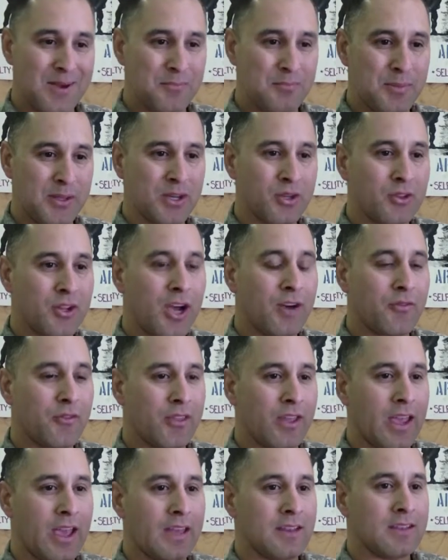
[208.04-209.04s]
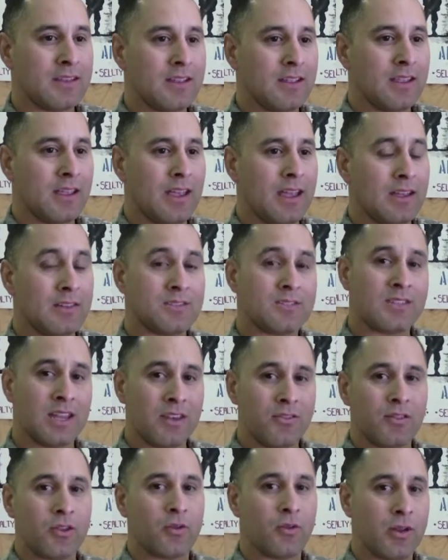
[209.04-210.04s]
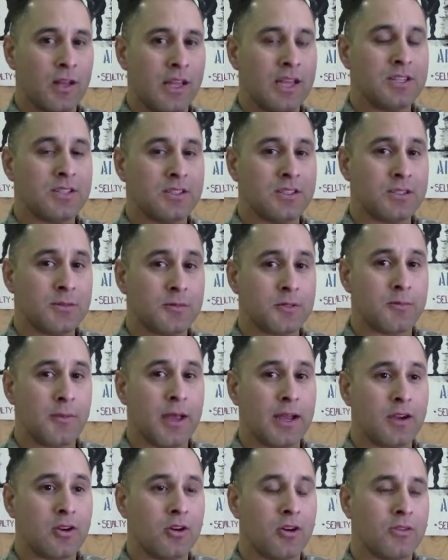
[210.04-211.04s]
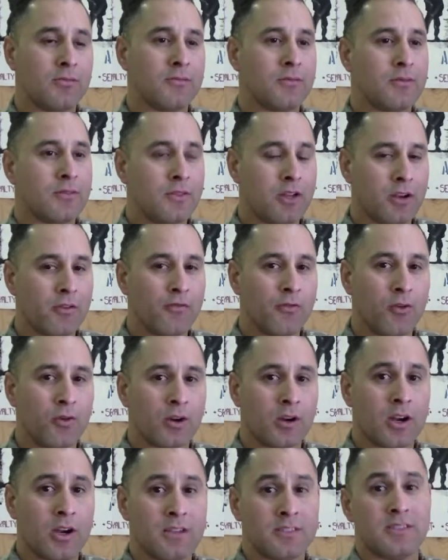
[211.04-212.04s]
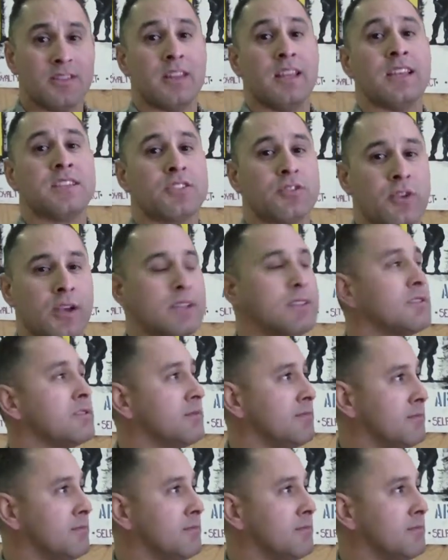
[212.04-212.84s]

build off of that and save their relationships back home, therefore causing less stress.